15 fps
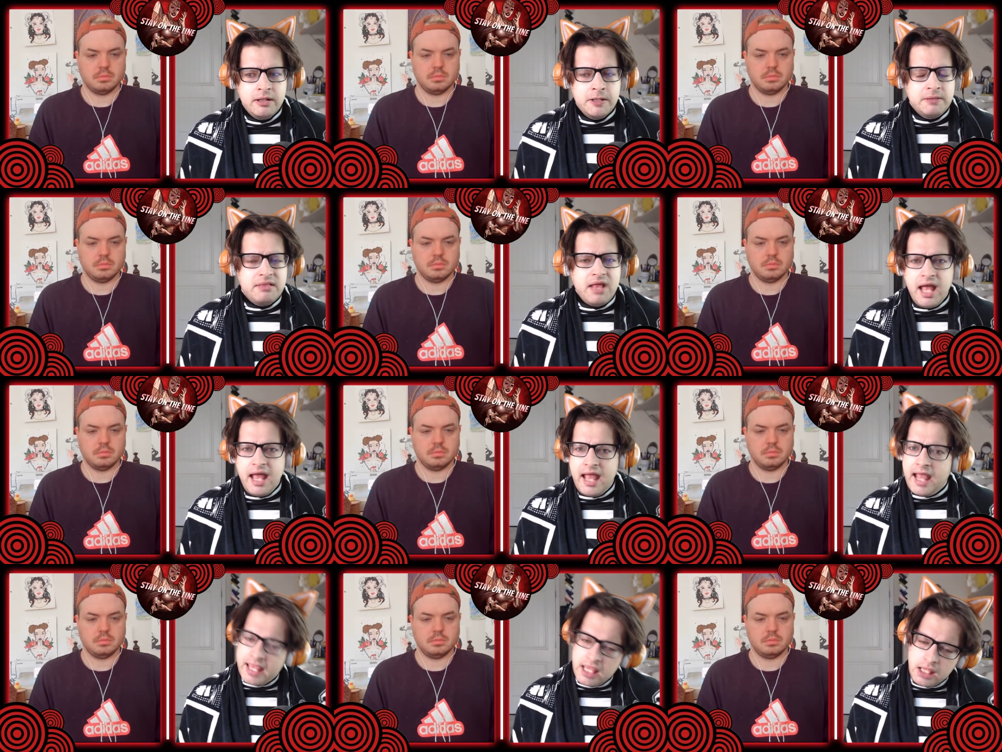Speaker 1: the
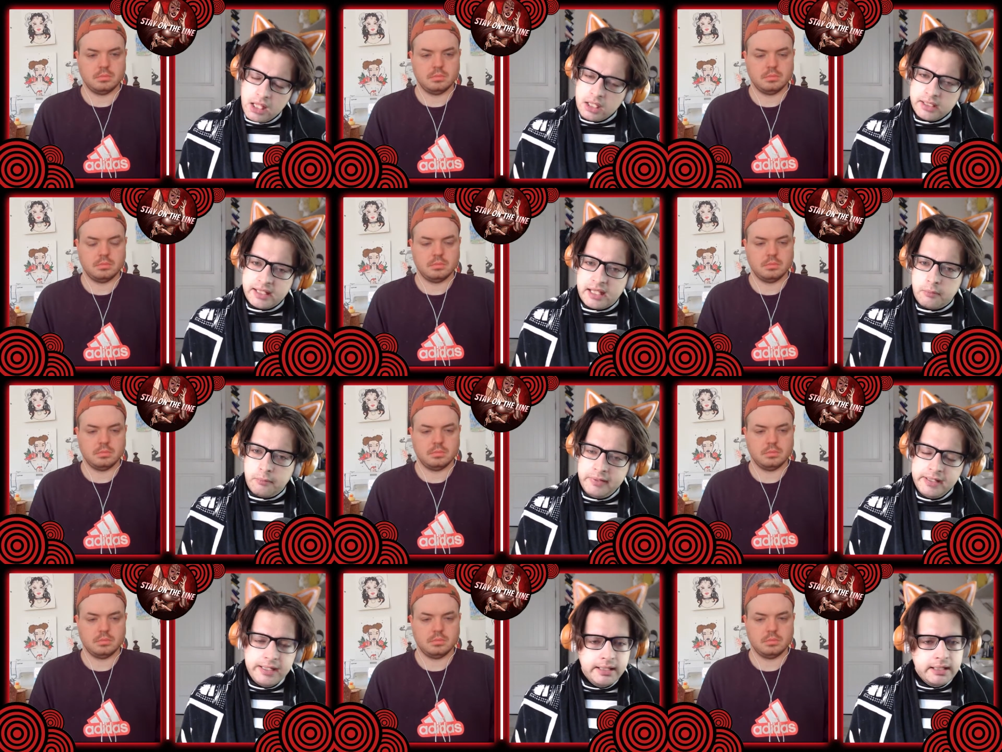angling.
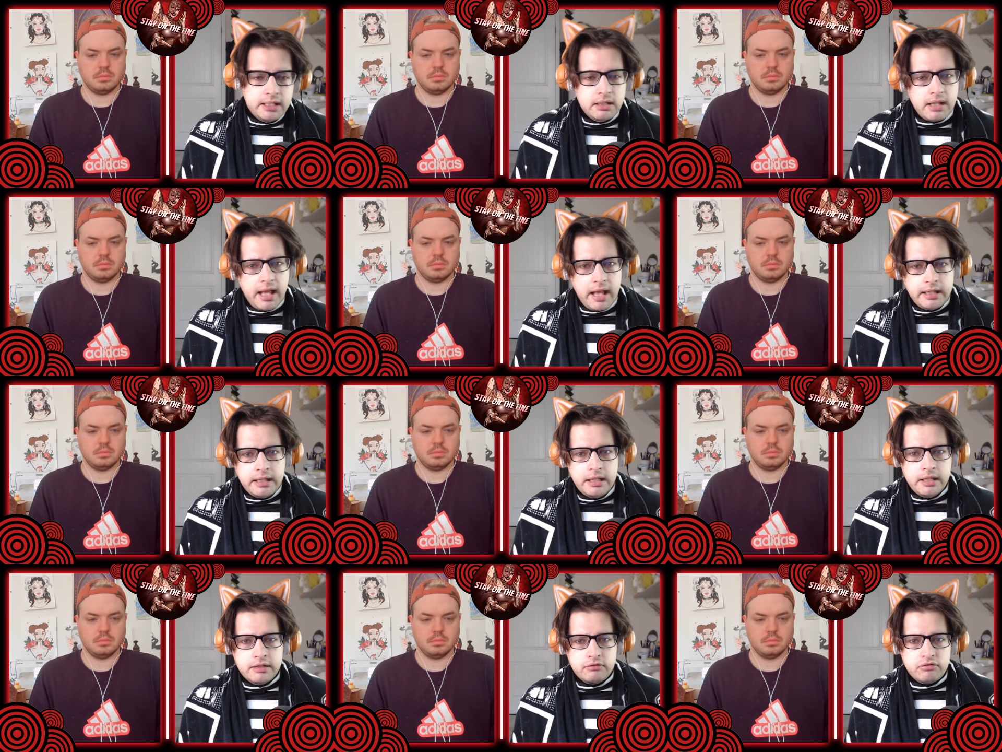We didn't get any
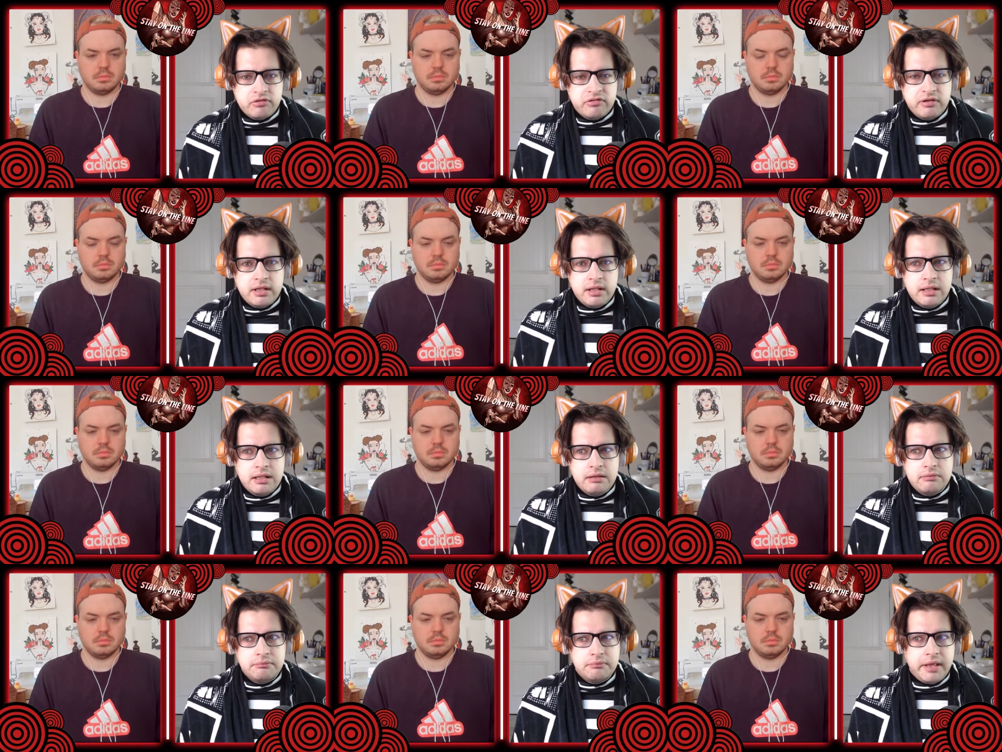
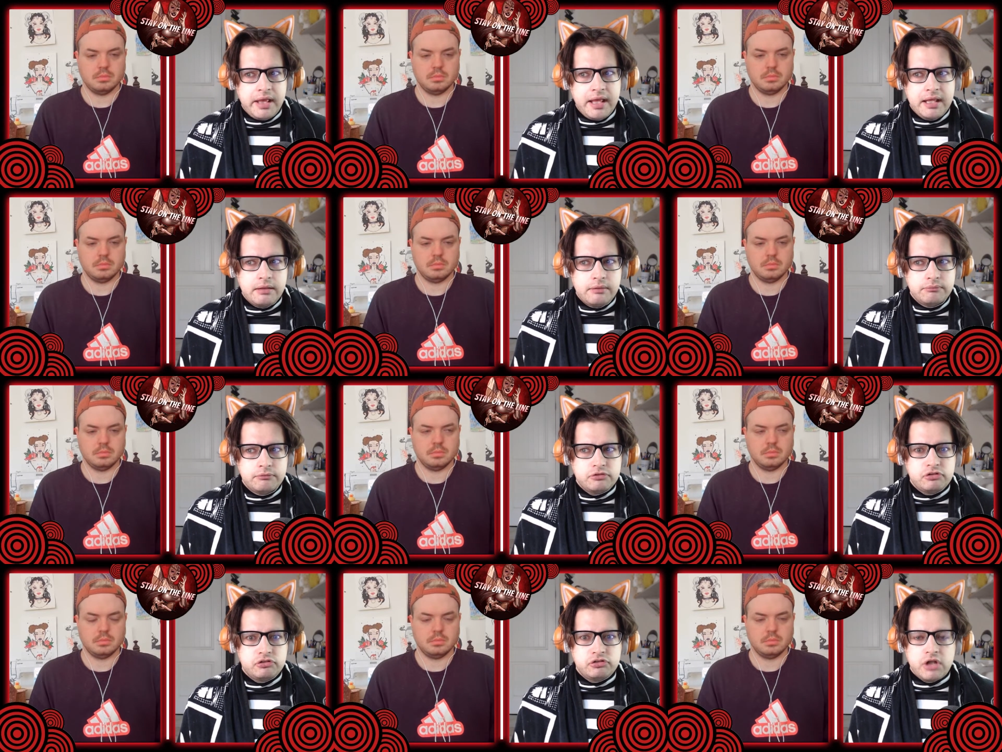interesting, like,
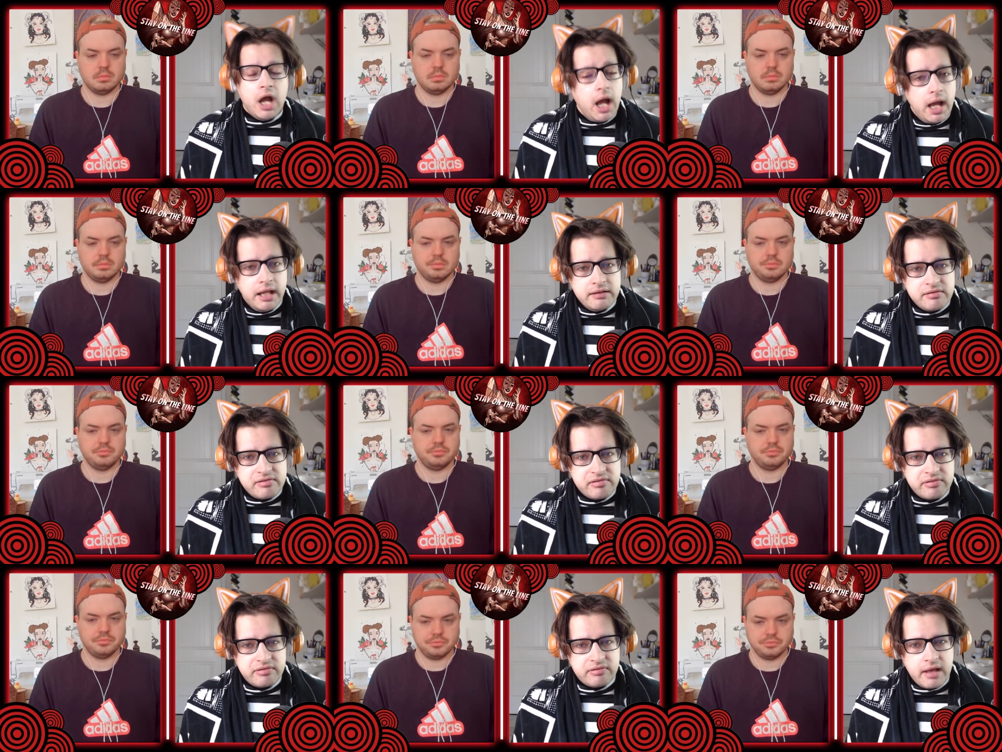
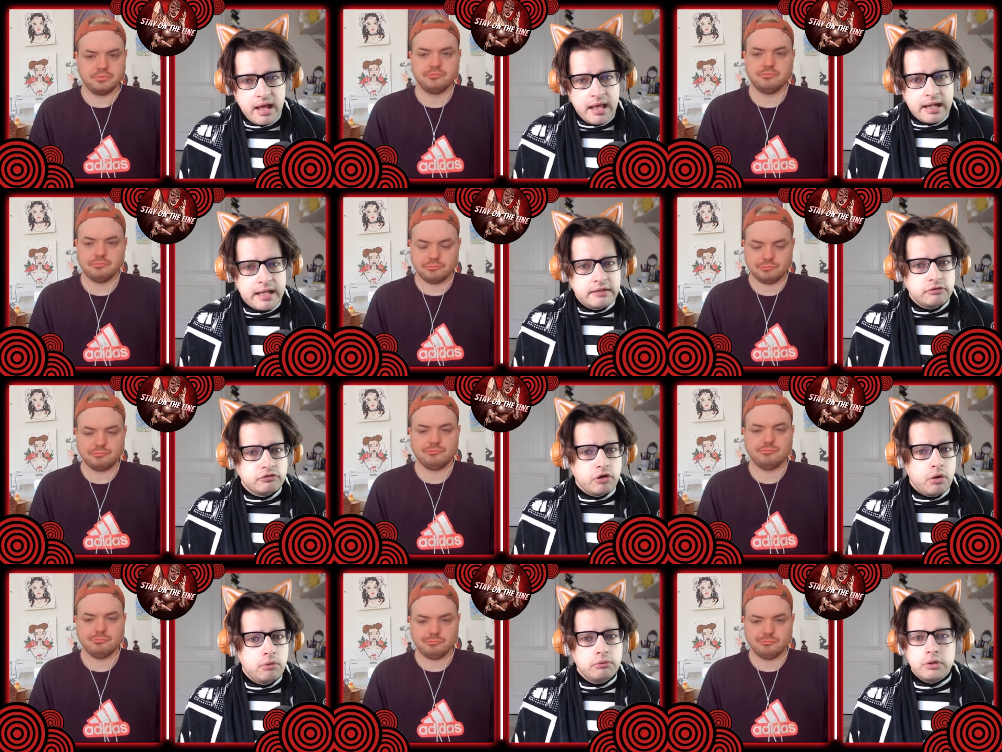shots. And I
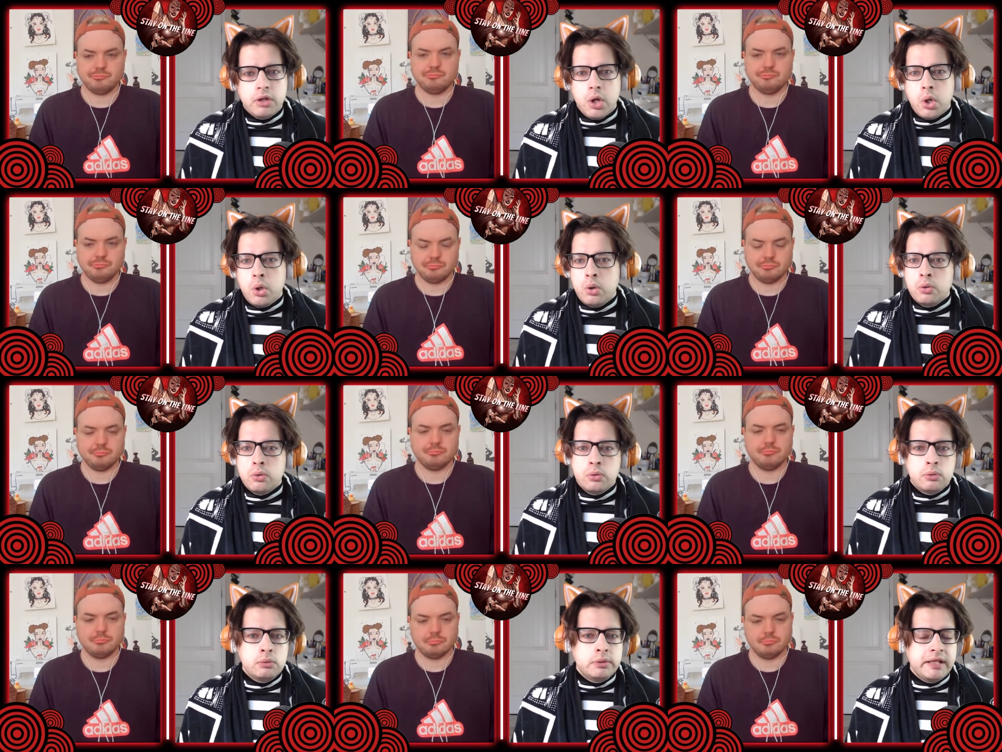don't
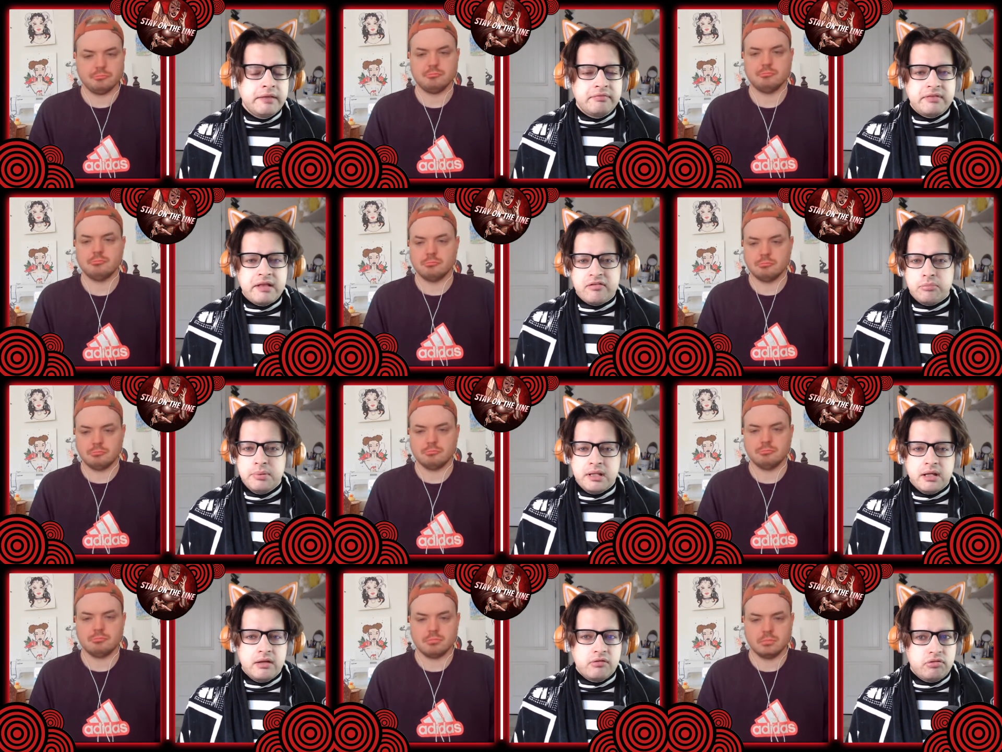know if that's
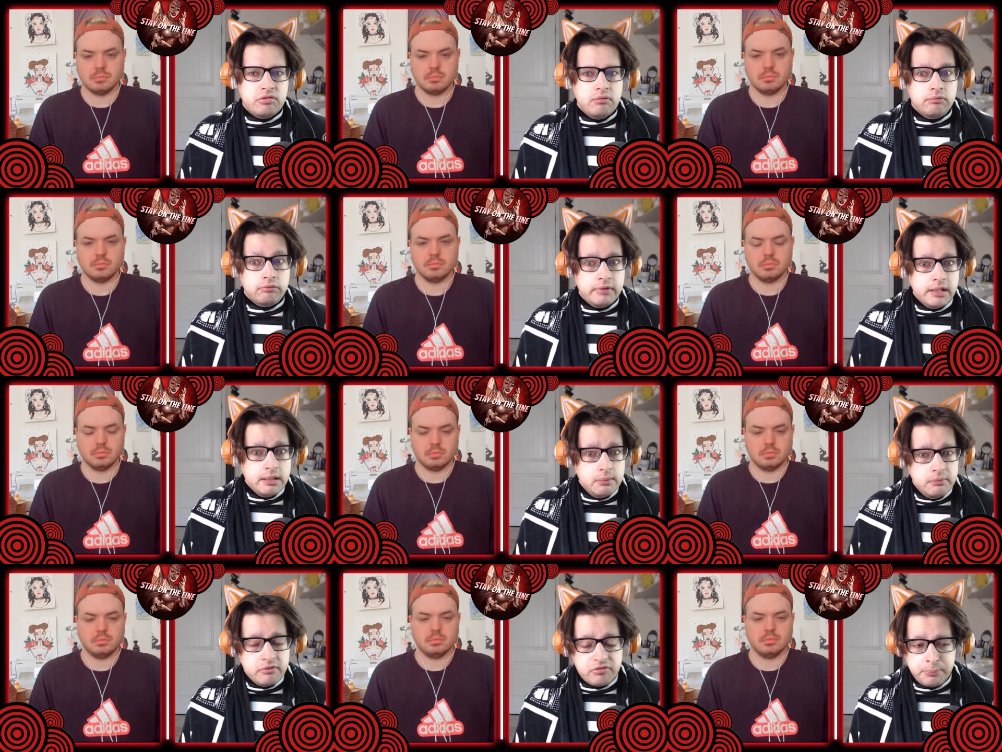because the ring
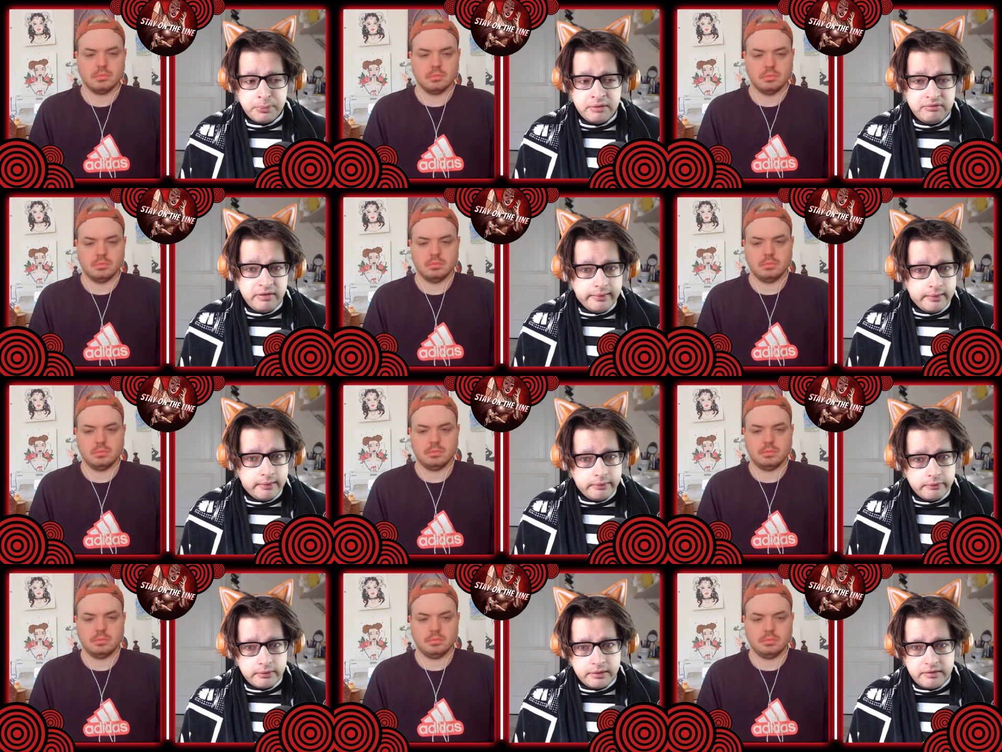was
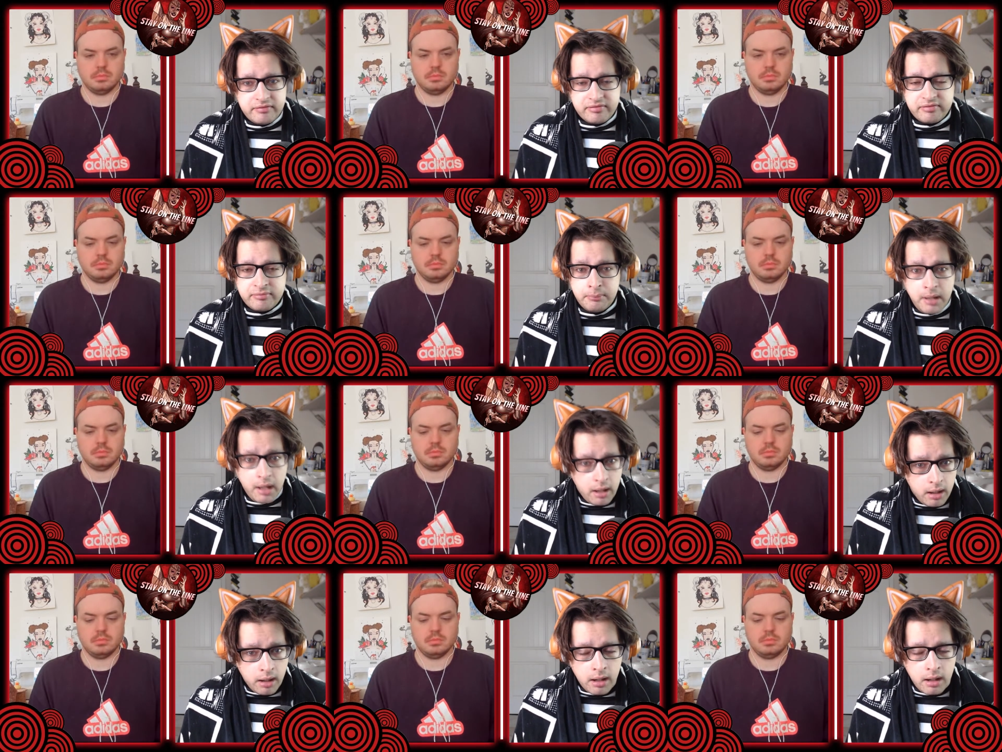particularly
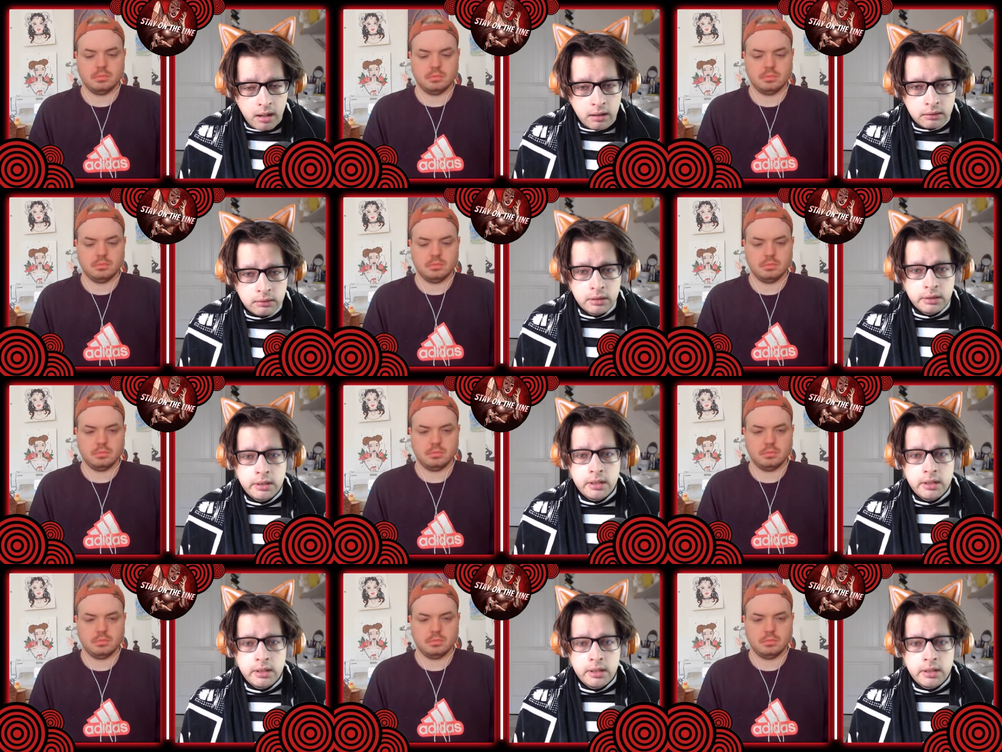small,